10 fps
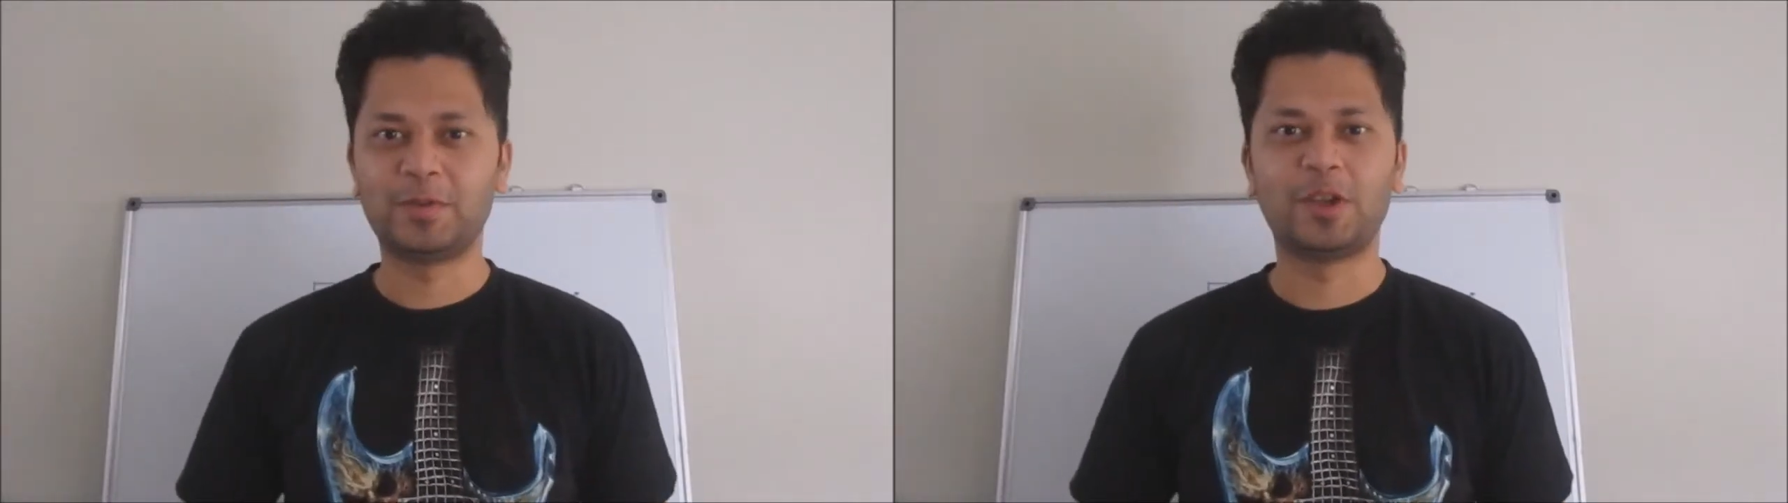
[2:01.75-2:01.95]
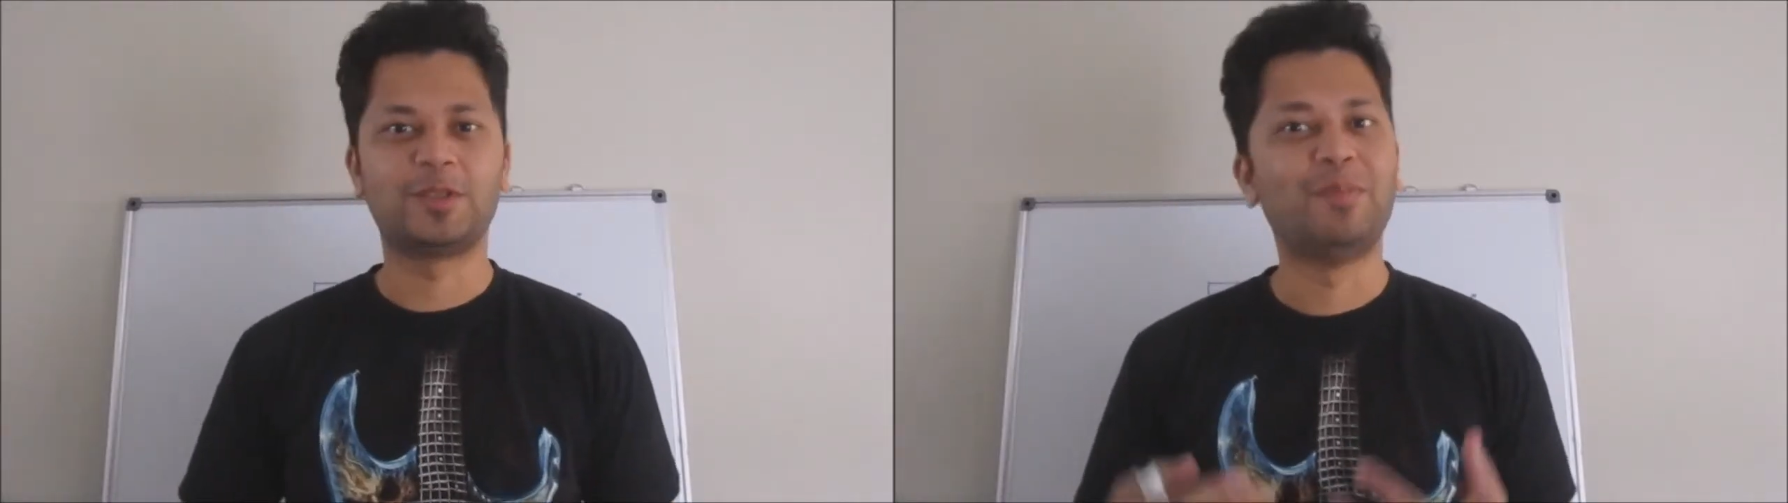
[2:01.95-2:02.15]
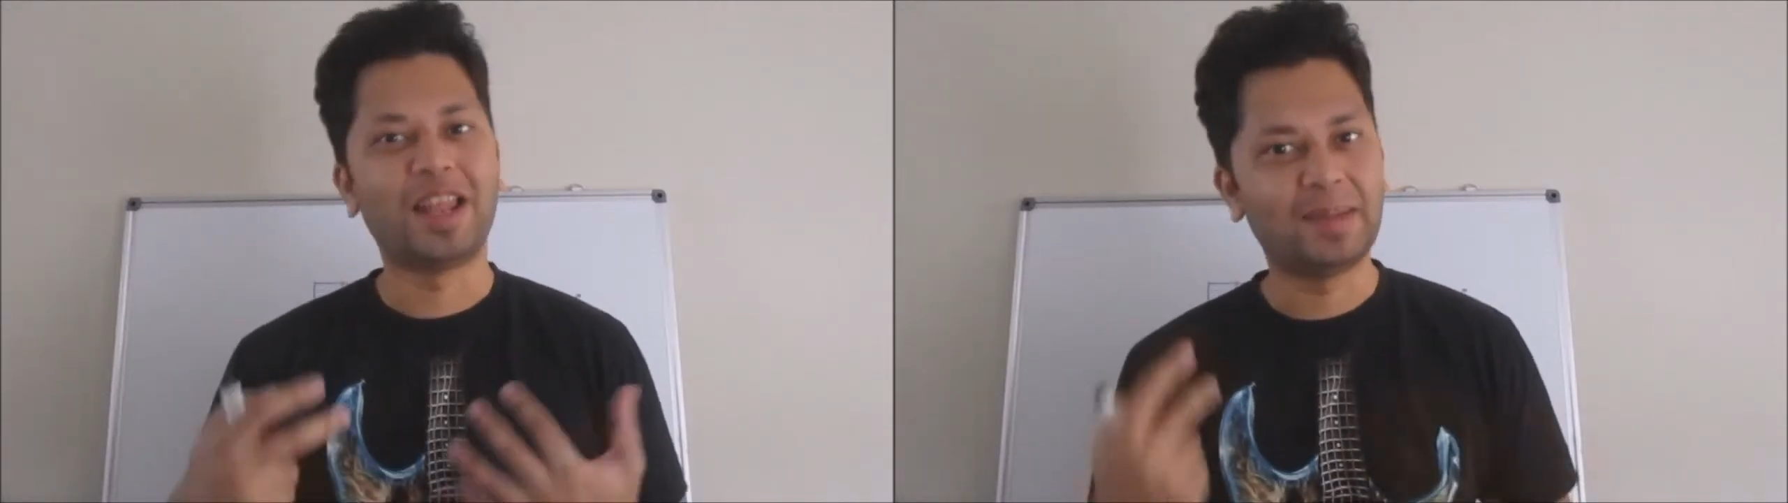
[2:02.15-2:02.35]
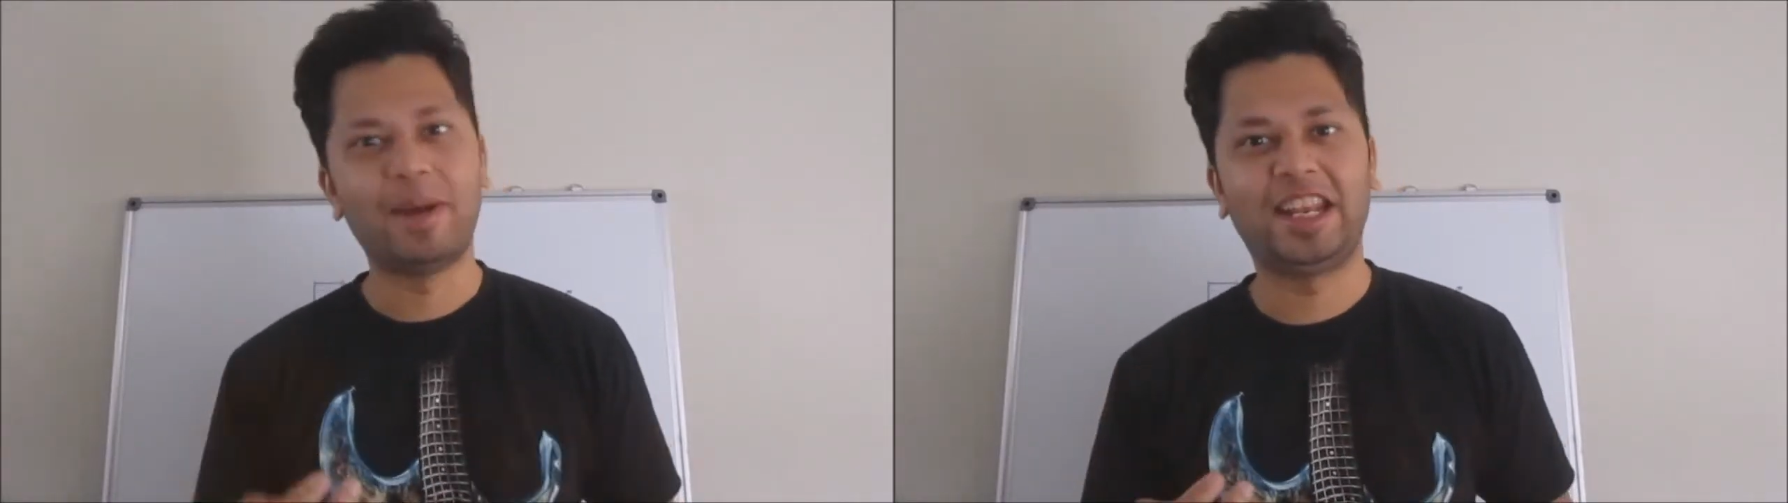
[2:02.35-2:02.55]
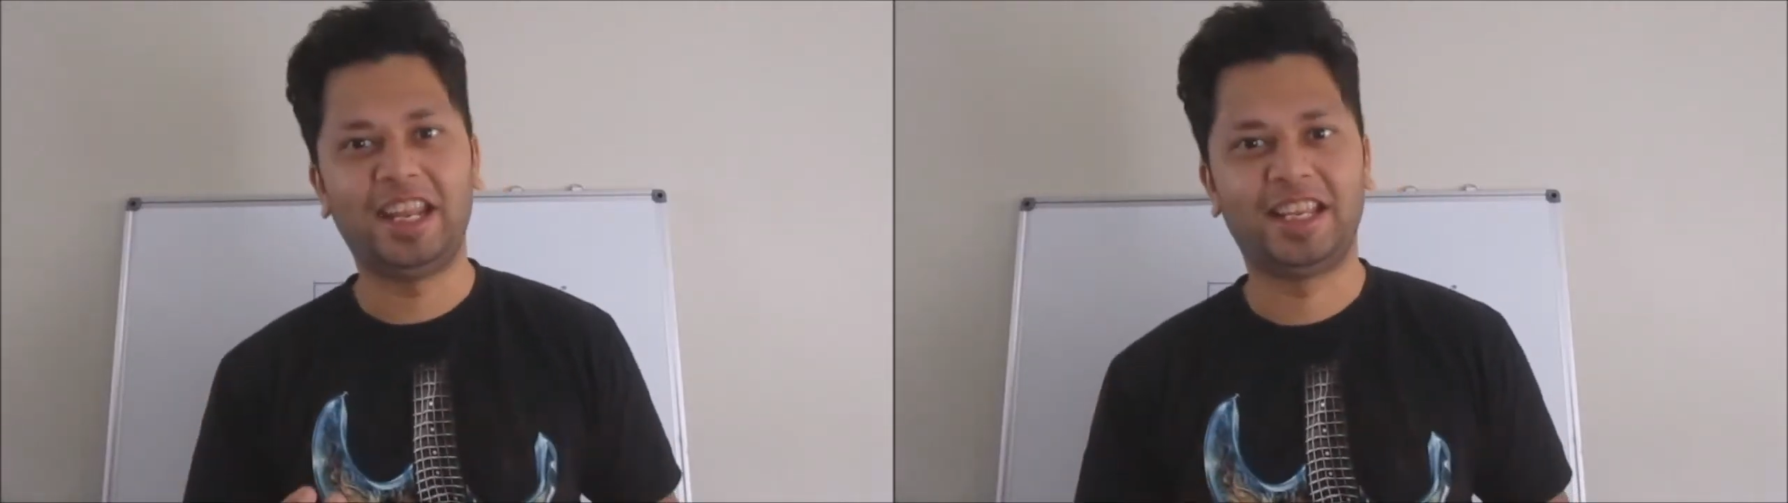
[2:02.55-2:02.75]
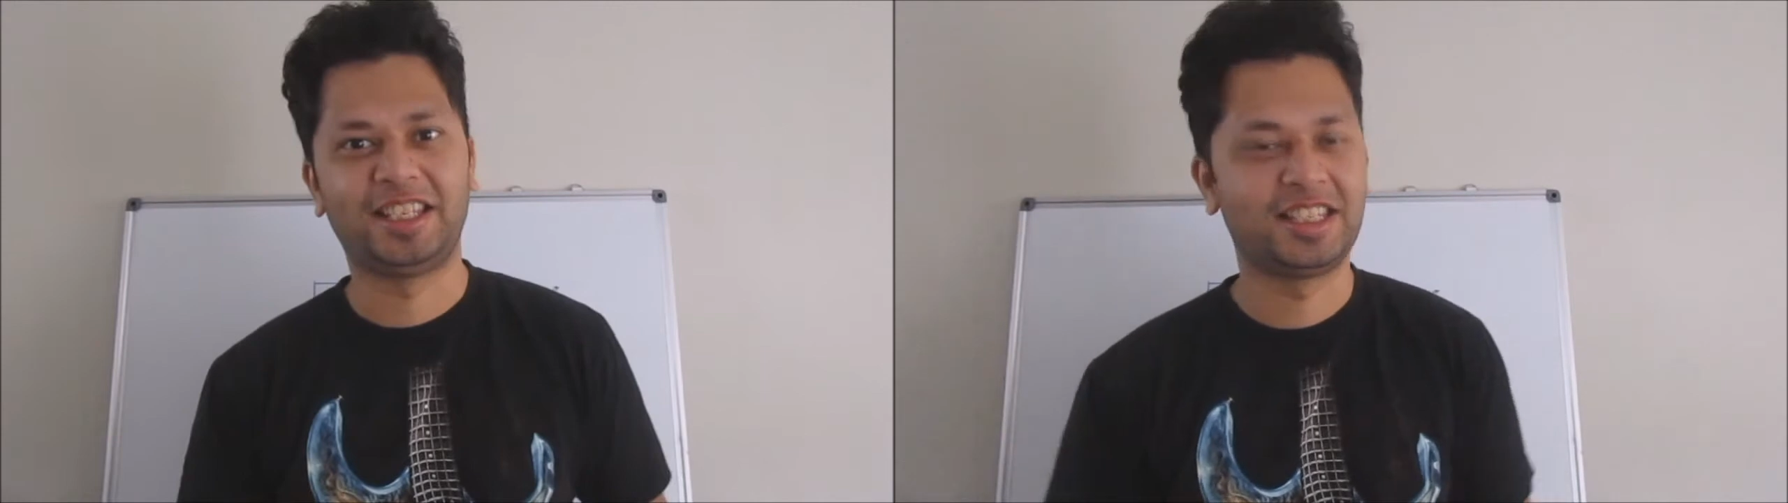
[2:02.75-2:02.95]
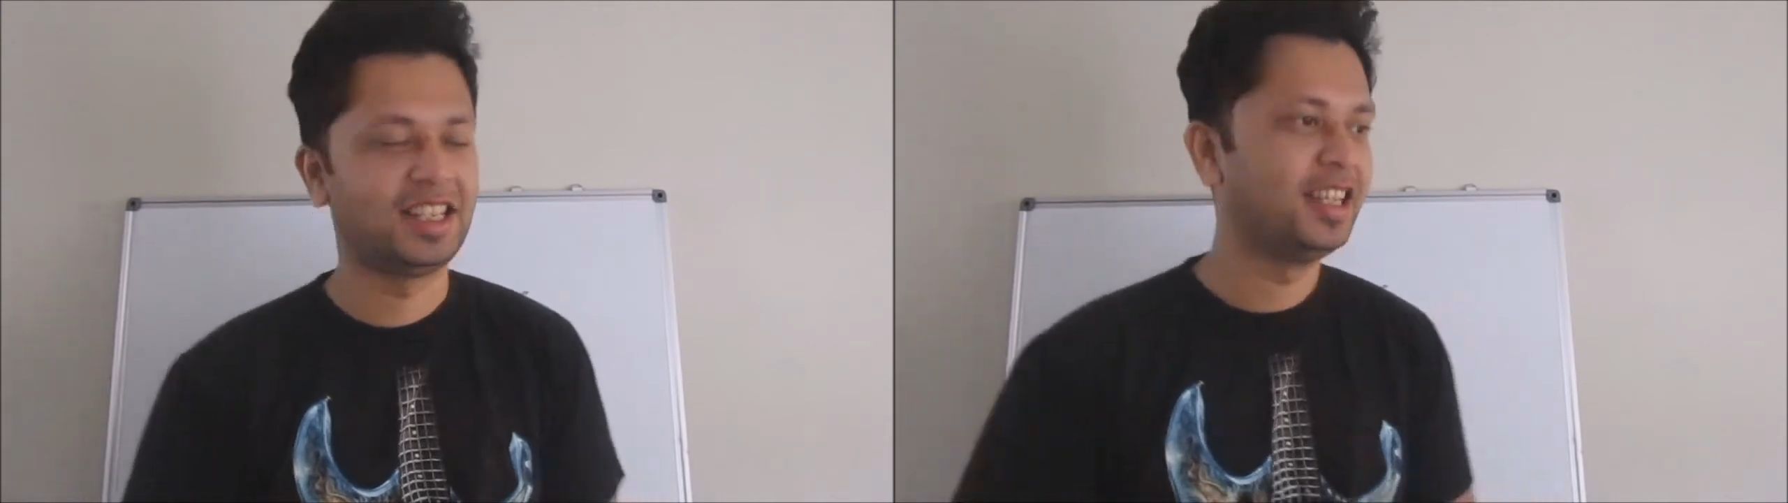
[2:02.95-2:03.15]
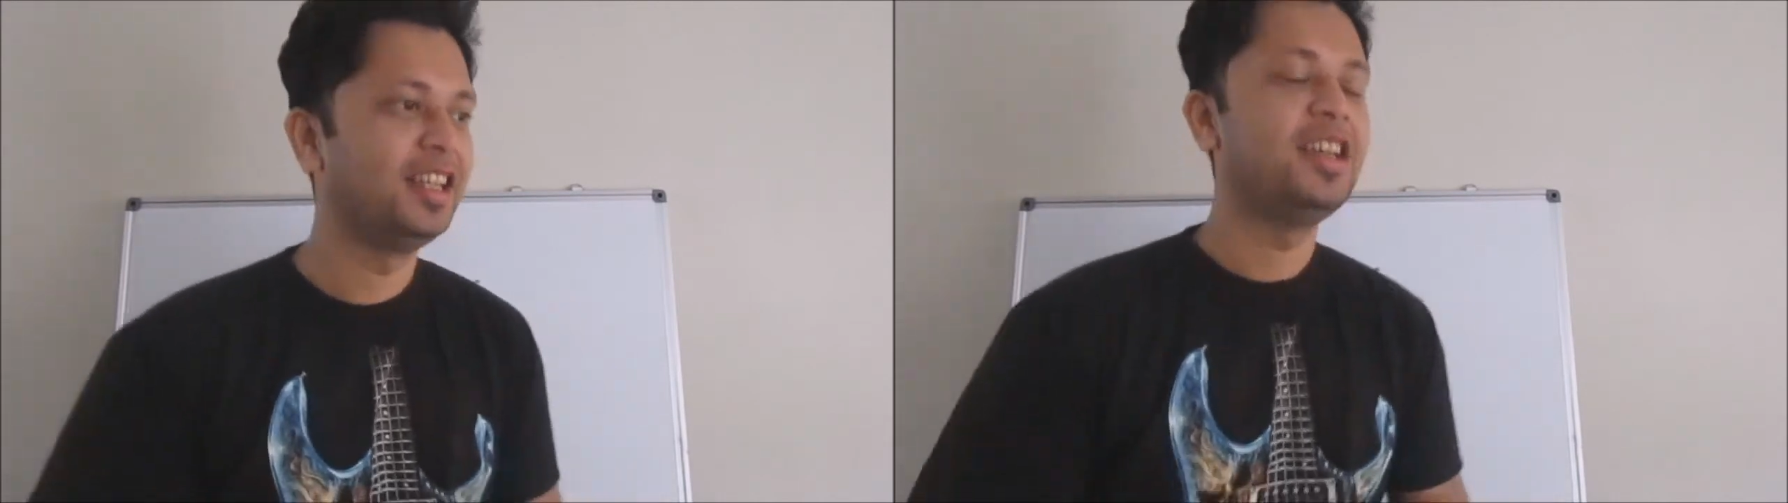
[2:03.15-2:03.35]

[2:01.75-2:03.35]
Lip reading: was mathematics.